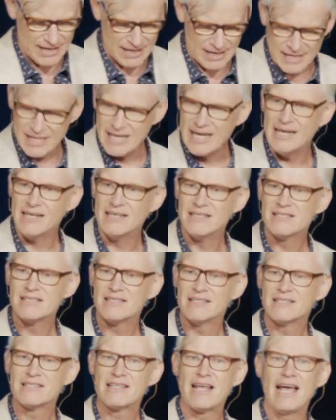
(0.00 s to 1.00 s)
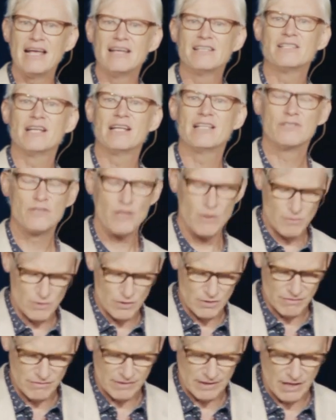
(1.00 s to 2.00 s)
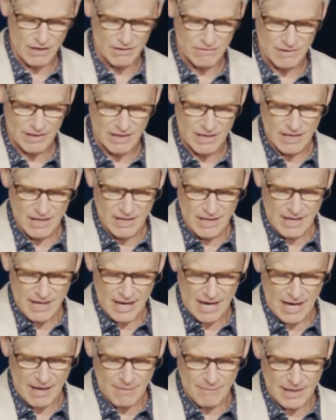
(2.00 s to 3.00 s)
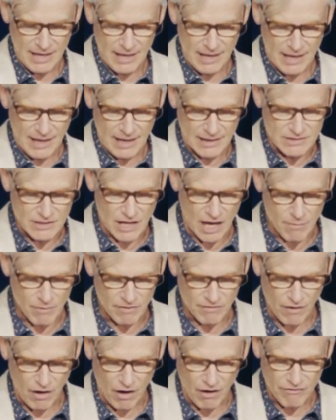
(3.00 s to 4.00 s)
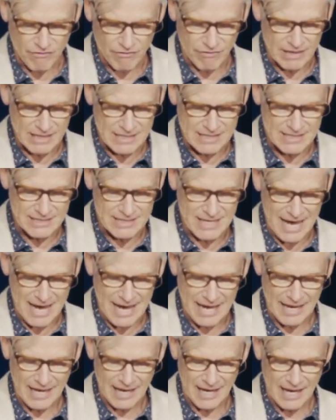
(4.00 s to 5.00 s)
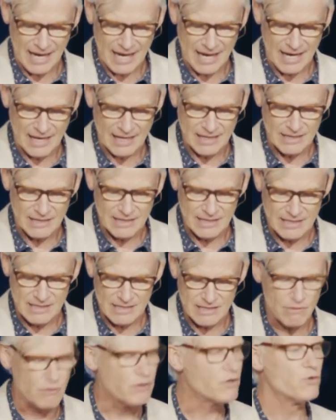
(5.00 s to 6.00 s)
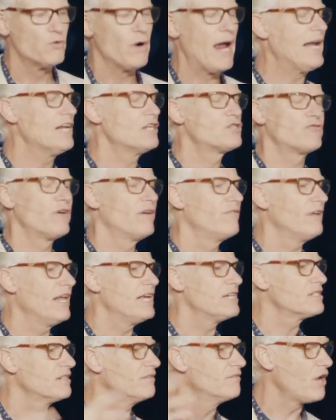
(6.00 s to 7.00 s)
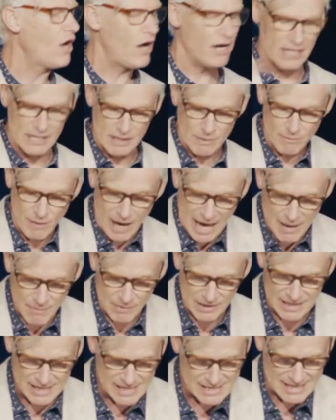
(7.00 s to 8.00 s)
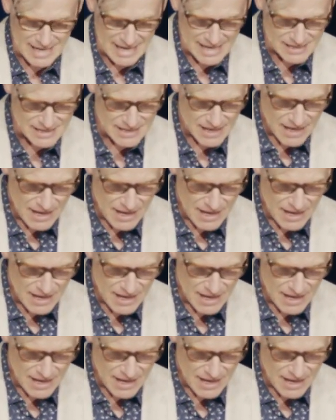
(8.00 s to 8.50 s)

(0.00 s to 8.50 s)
Again, as Kay shared so beautifully over our time of offering today, the greatest revelation of God in the Bible is as